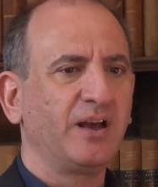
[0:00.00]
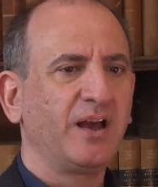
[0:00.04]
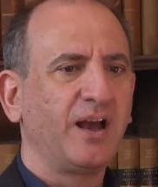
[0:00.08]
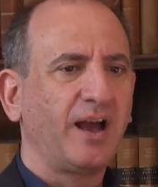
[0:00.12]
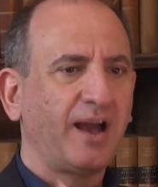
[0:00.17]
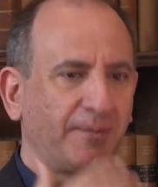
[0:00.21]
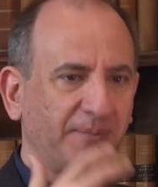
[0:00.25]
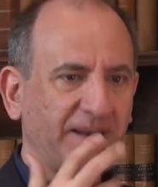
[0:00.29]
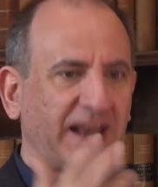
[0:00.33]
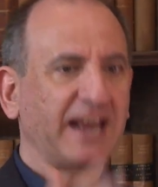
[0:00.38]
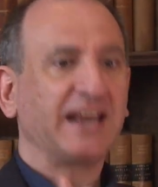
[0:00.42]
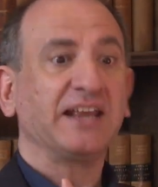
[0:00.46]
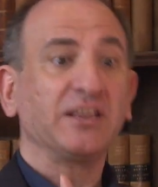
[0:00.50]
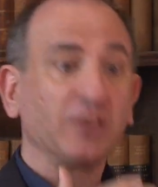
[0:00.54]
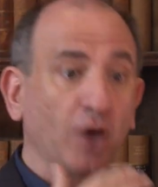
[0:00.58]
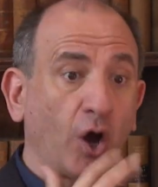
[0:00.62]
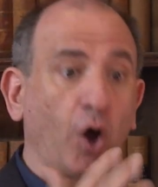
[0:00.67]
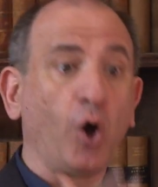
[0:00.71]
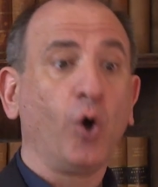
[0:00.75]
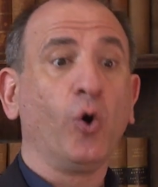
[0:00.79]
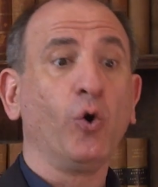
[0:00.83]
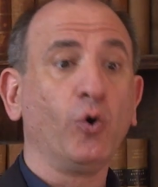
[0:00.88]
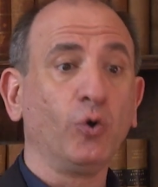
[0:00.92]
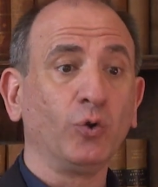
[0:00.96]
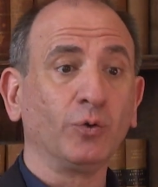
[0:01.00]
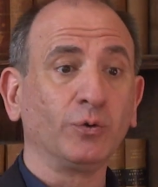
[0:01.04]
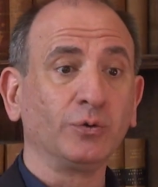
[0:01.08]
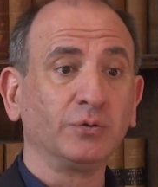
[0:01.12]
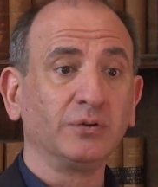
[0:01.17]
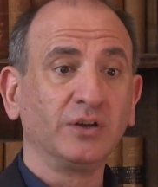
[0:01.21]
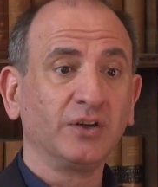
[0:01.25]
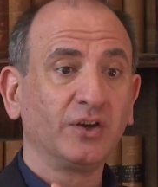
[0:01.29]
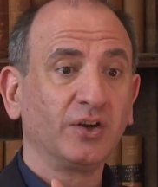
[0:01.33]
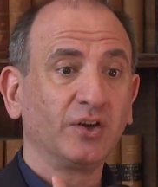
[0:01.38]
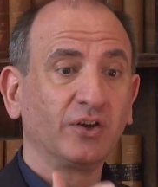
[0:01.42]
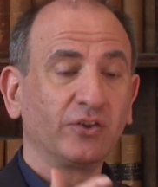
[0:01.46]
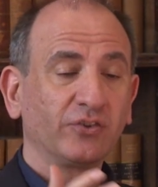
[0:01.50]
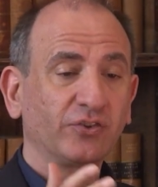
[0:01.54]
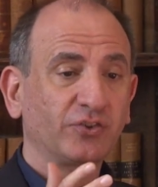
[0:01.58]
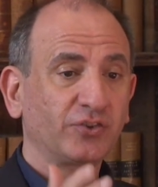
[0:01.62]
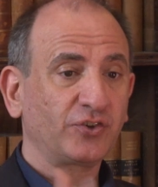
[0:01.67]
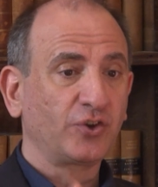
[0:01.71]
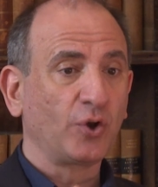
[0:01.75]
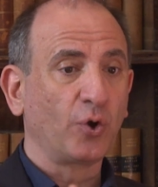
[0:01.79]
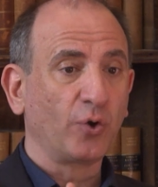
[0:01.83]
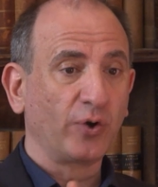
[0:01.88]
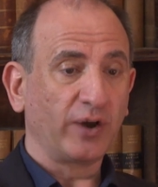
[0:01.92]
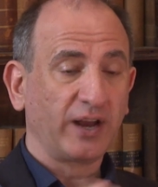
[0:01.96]
I'm getting the whole
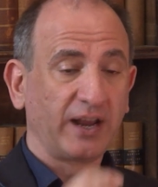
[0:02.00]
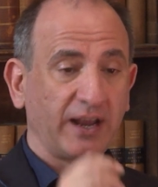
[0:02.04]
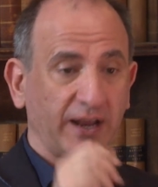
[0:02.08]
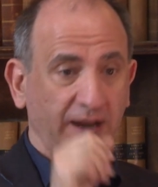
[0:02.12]
story.